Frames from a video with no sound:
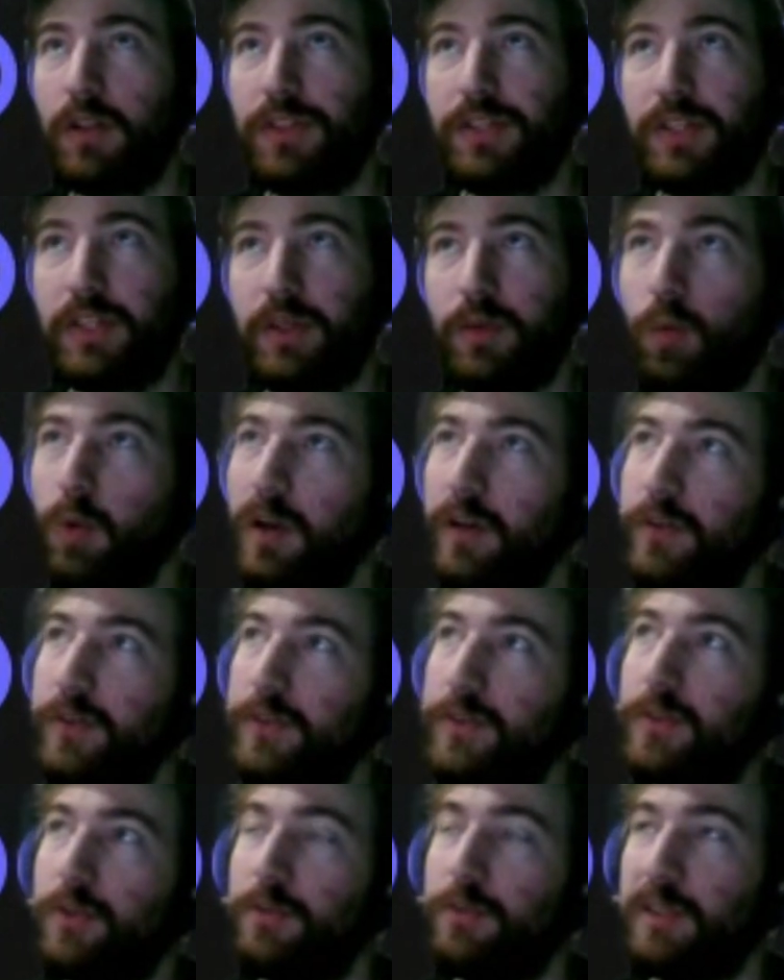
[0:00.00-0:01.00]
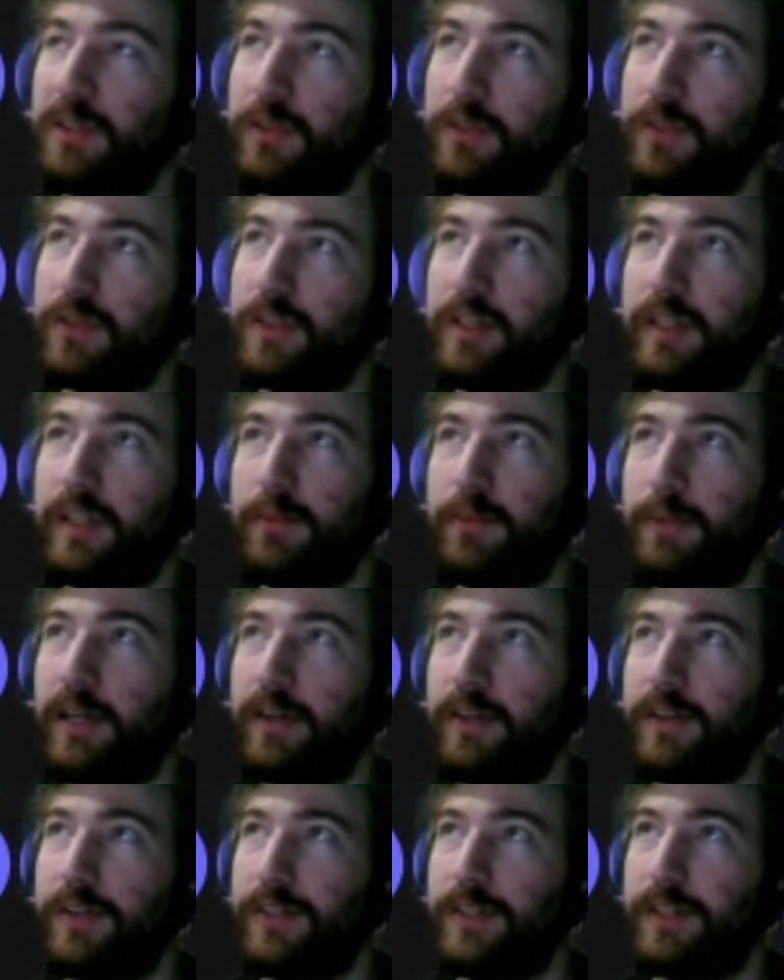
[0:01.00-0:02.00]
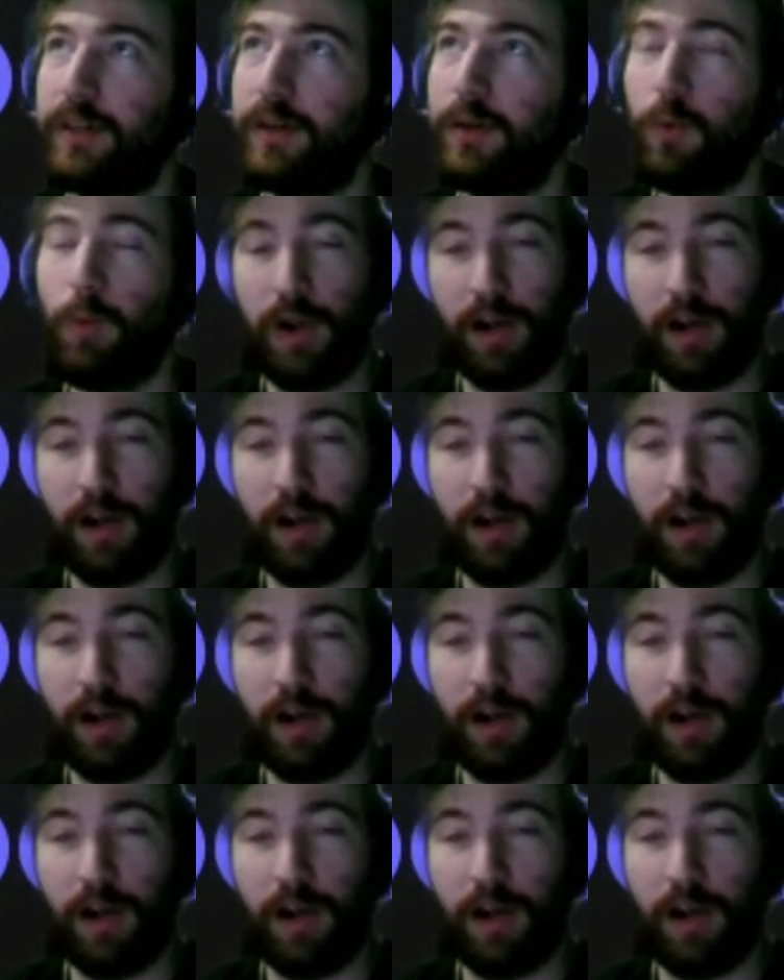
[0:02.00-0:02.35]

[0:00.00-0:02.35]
Let's see, what else do builders like about us here?